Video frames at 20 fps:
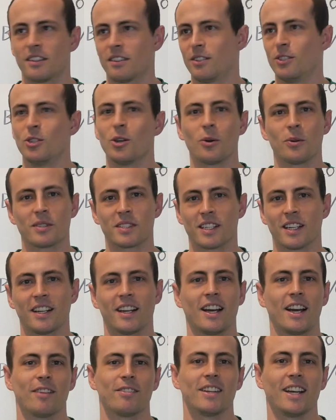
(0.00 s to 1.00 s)
no one's going to
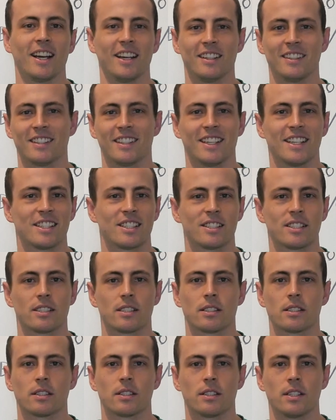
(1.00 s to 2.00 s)
have that.
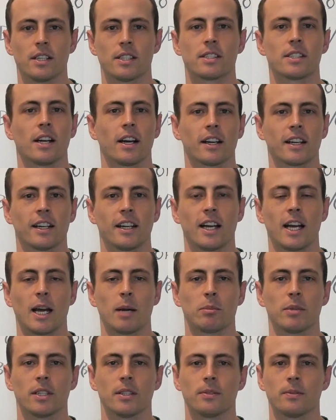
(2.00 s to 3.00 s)
It's not going to
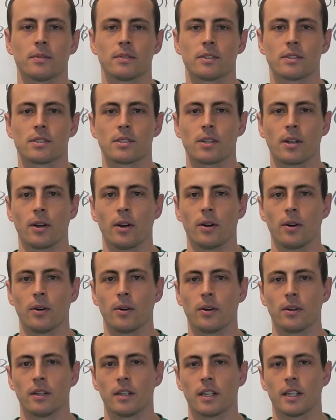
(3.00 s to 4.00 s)
happen.
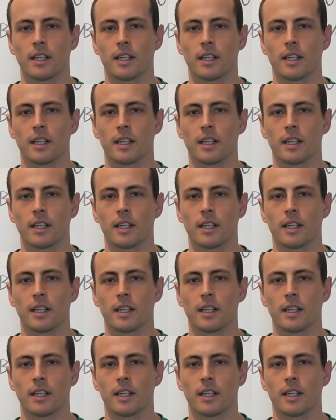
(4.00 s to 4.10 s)
So